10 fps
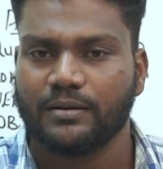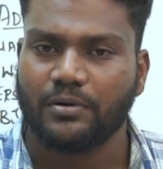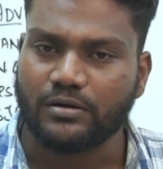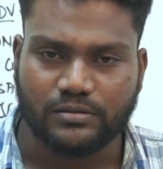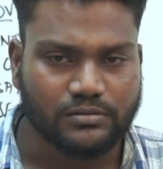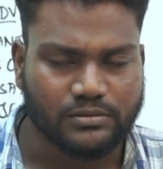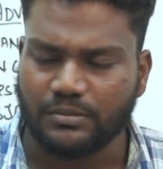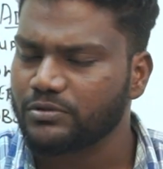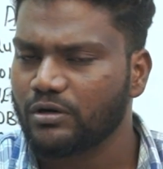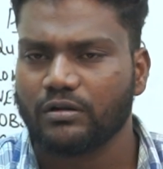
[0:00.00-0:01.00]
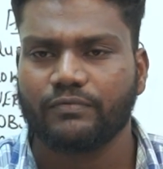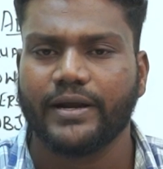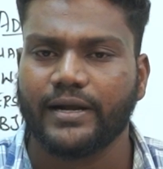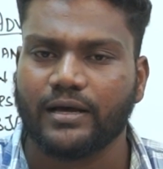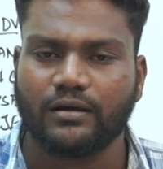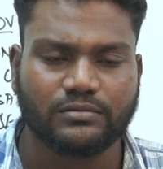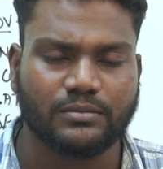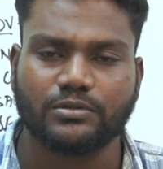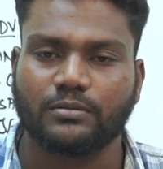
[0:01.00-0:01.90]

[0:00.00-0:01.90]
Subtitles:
upon some sort of data